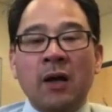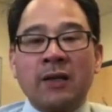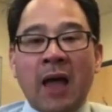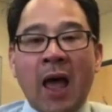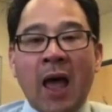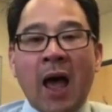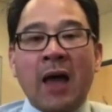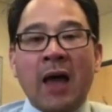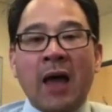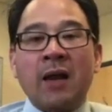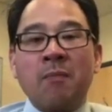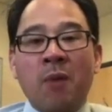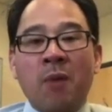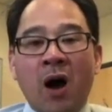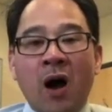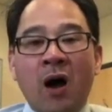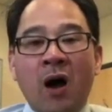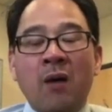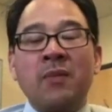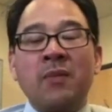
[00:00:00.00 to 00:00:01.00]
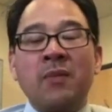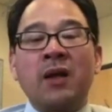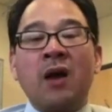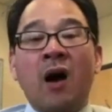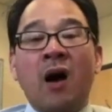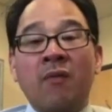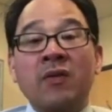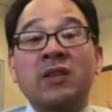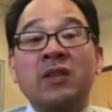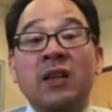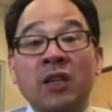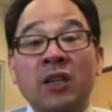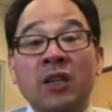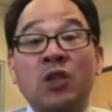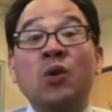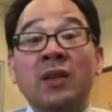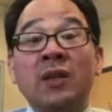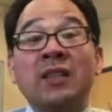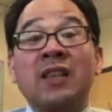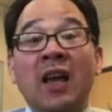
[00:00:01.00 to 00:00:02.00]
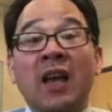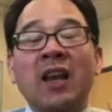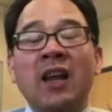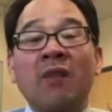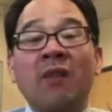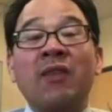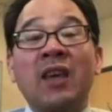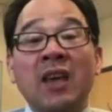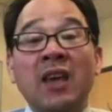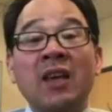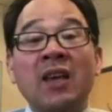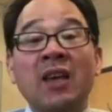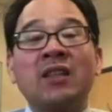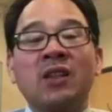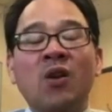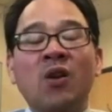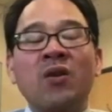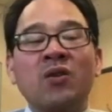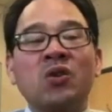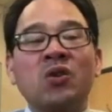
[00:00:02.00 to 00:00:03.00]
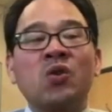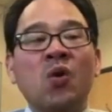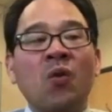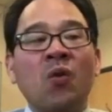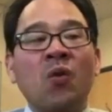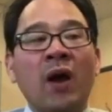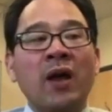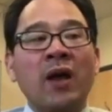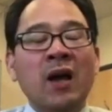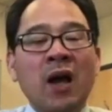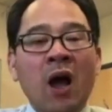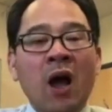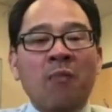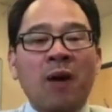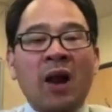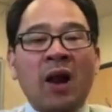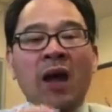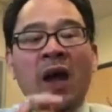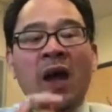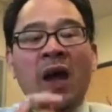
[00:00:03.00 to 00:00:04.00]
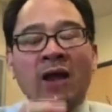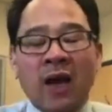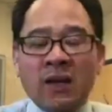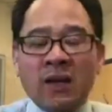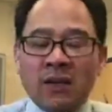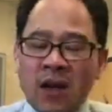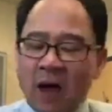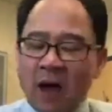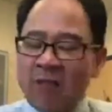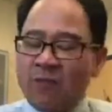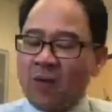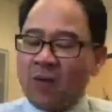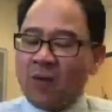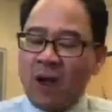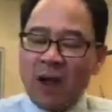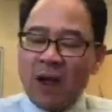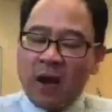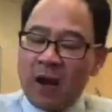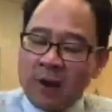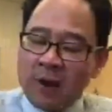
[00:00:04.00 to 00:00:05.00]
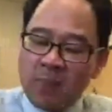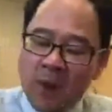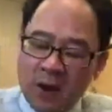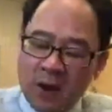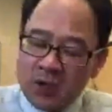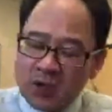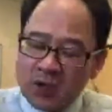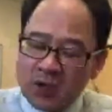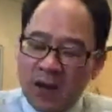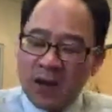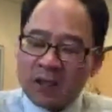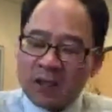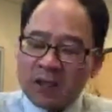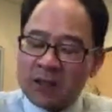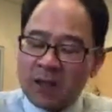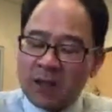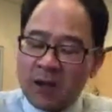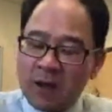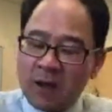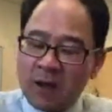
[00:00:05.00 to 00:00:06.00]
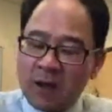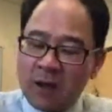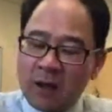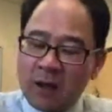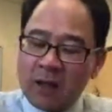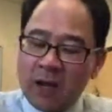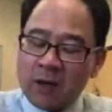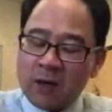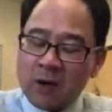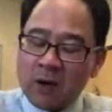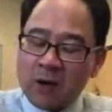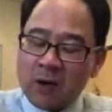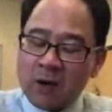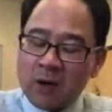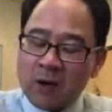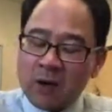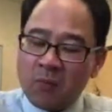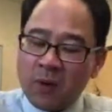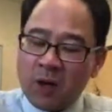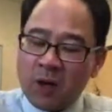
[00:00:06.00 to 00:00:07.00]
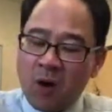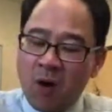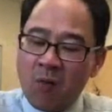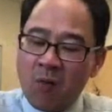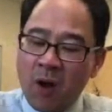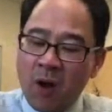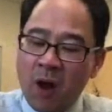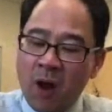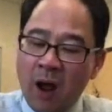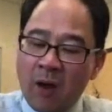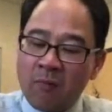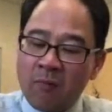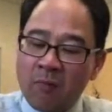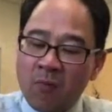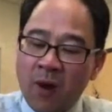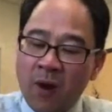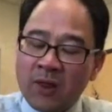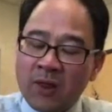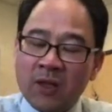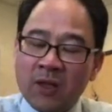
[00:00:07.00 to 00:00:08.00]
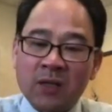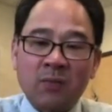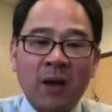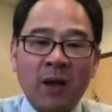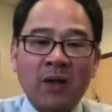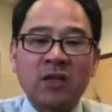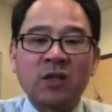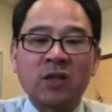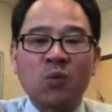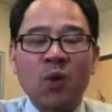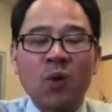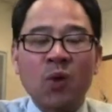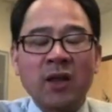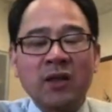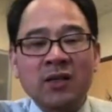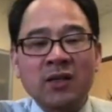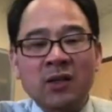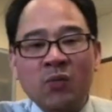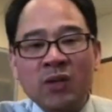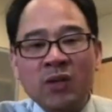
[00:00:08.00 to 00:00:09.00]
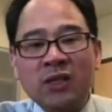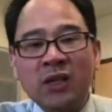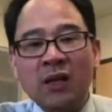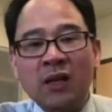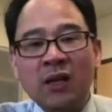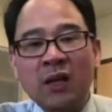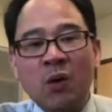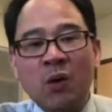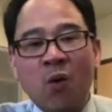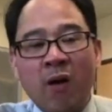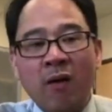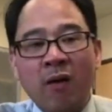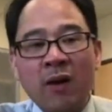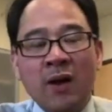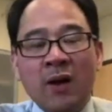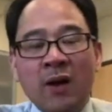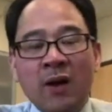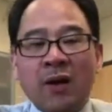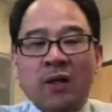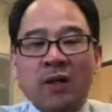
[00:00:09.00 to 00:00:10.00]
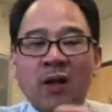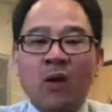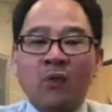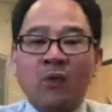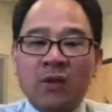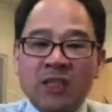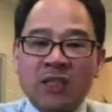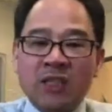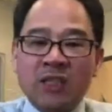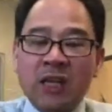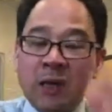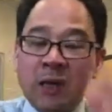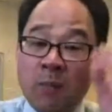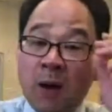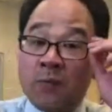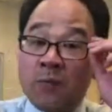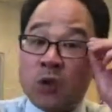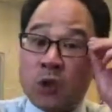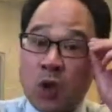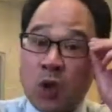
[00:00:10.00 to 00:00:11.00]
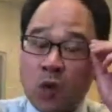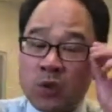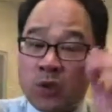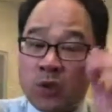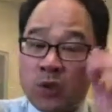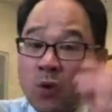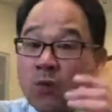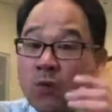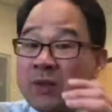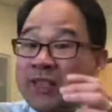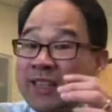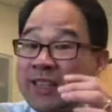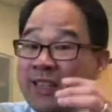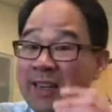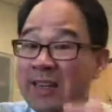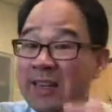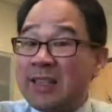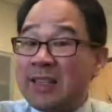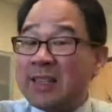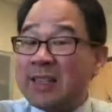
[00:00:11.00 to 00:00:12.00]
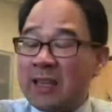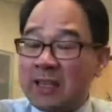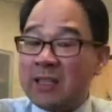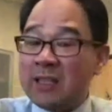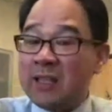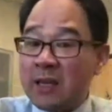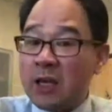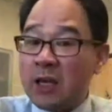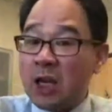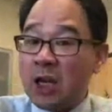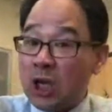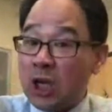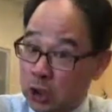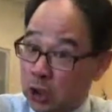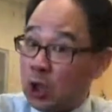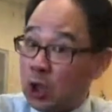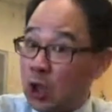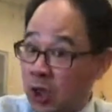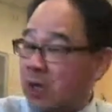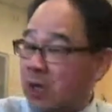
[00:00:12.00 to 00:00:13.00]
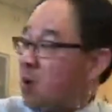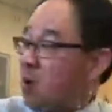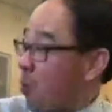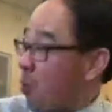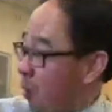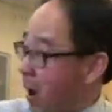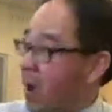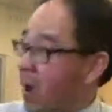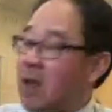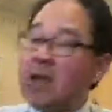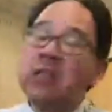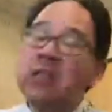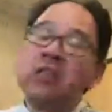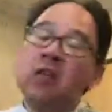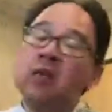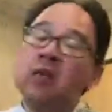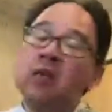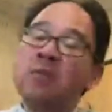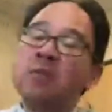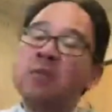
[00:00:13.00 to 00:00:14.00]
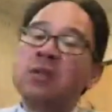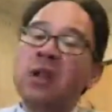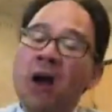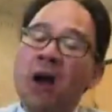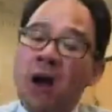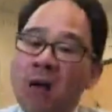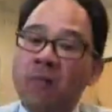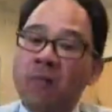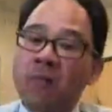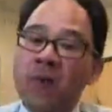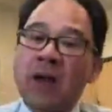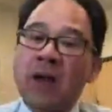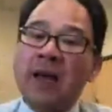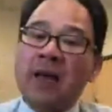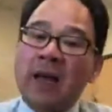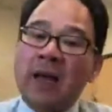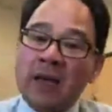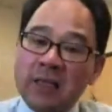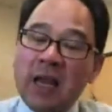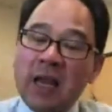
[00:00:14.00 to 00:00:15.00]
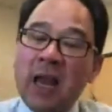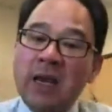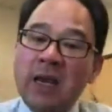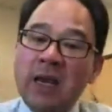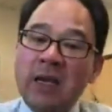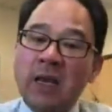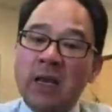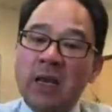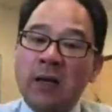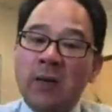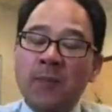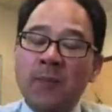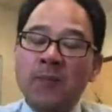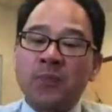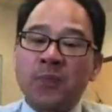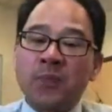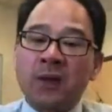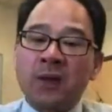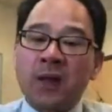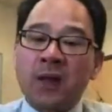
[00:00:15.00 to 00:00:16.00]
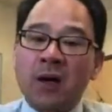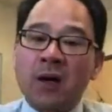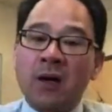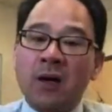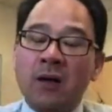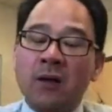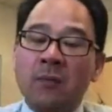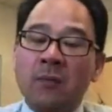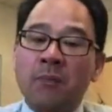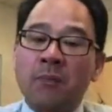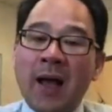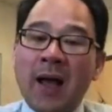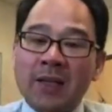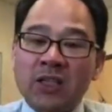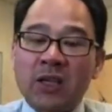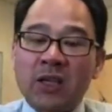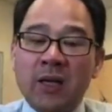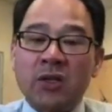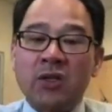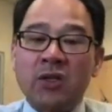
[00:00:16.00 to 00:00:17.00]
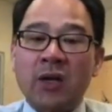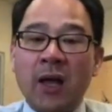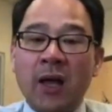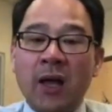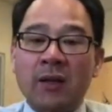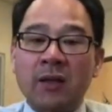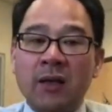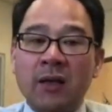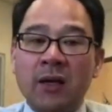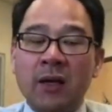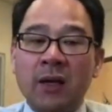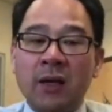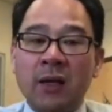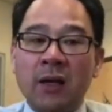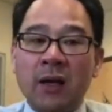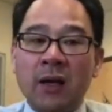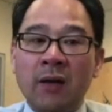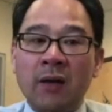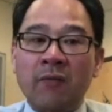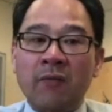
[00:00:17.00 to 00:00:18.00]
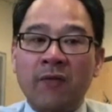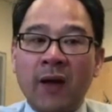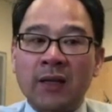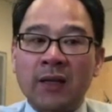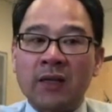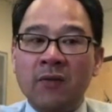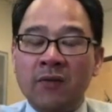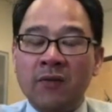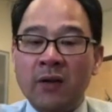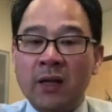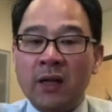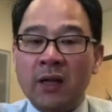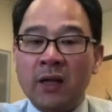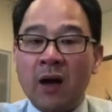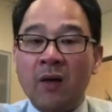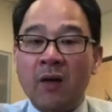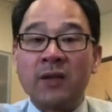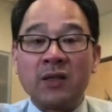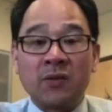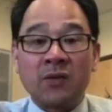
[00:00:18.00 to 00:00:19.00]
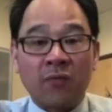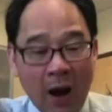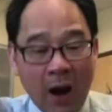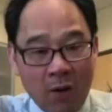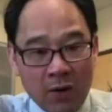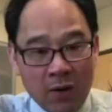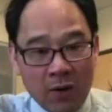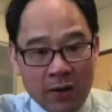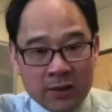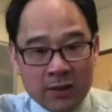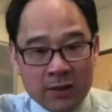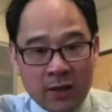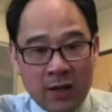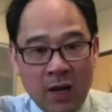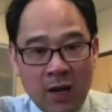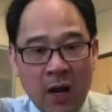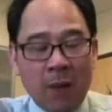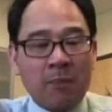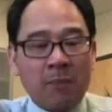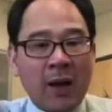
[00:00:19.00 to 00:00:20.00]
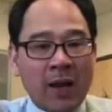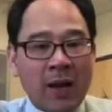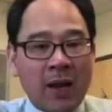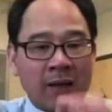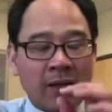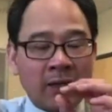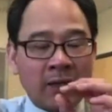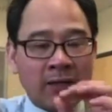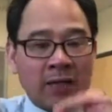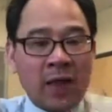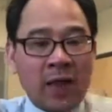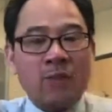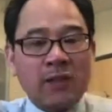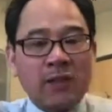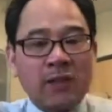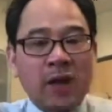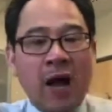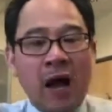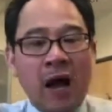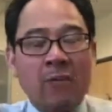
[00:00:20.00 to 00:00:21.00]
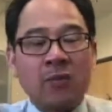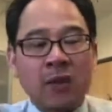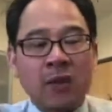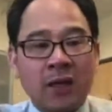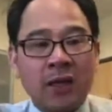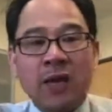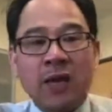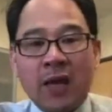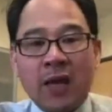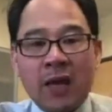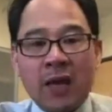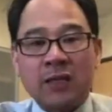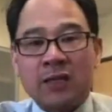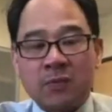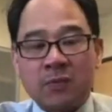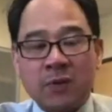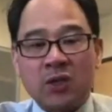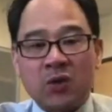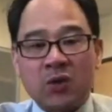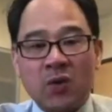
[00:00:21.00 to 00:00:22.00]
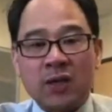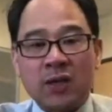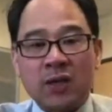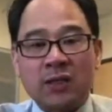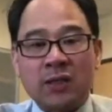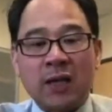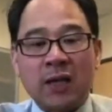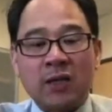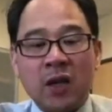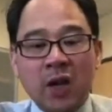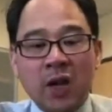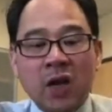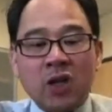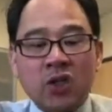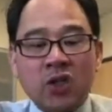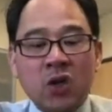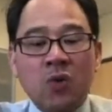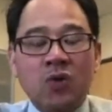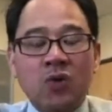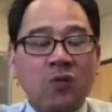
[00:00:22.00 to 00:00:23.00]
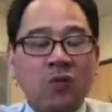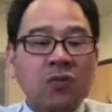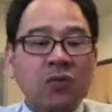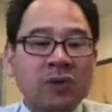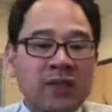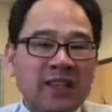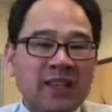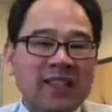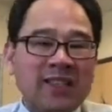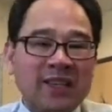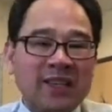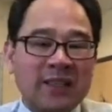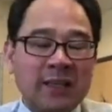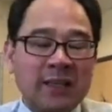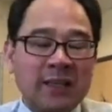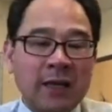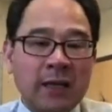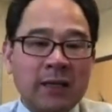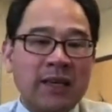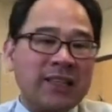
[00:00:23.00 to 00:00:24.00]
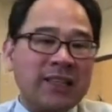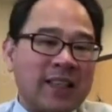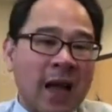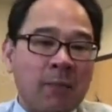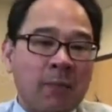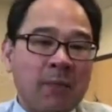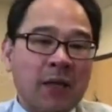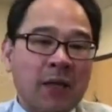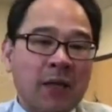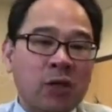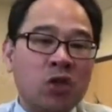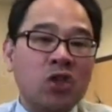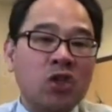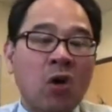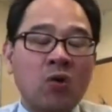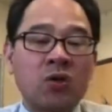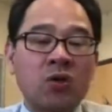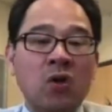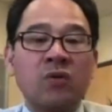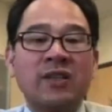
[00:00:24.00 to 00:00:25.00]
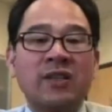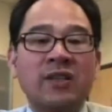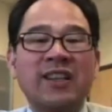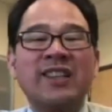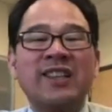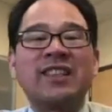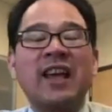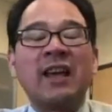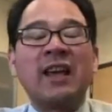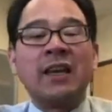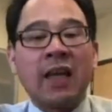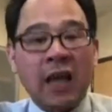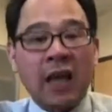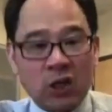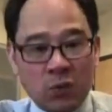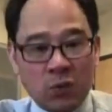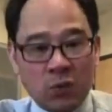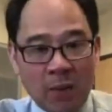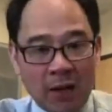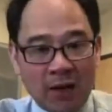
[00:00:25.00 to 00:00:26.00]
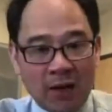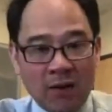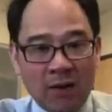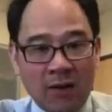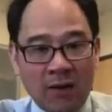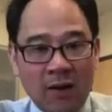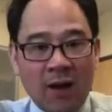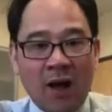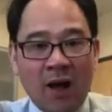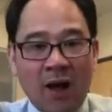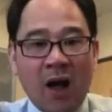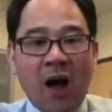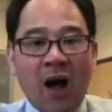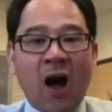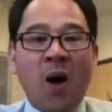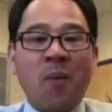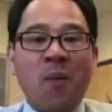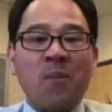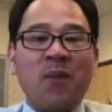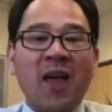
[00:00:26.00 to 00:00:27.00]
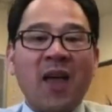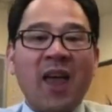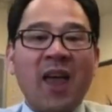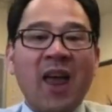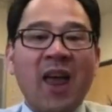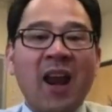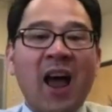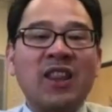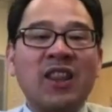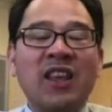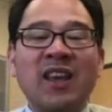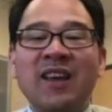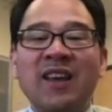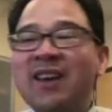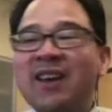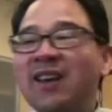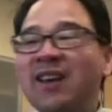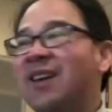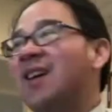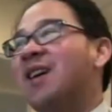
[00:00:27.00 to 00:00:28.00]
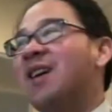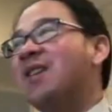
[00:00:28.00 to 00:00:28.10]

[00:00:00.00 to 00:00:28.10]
dad and mom, and obviously too in the setting of kids going to school, right? But I I, I forgot, and I apologize. Uh, I don't uh, recall where I read this, but I just read this recently where, you know, this theme of social distancing is good, right, in terms of containing the passage and the infectivity of this virus. But at the same time, the key has to be stressed that social distancing does not mean social disengagement. Um, and I think